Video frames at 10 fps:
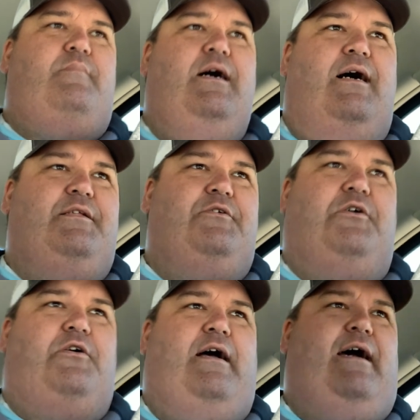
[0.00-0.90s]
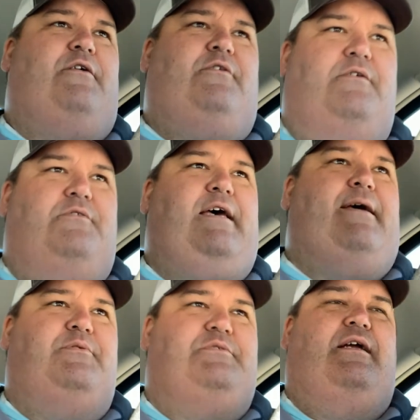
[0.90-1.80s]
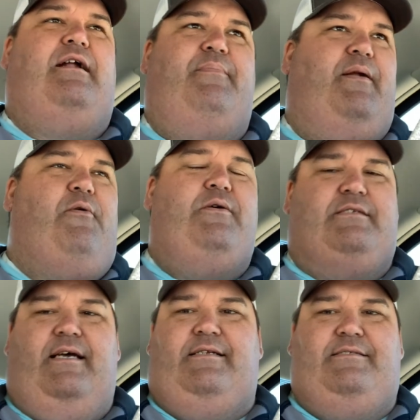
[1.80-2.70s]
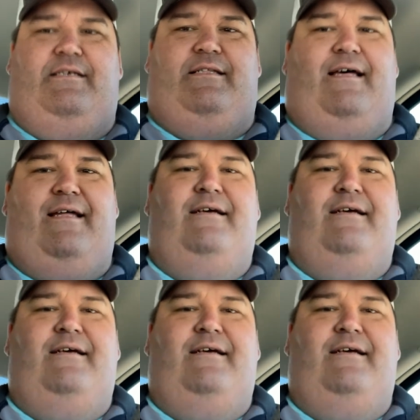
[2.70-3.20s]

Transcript: A uh, little girl had her little table set up, and I always like to see that.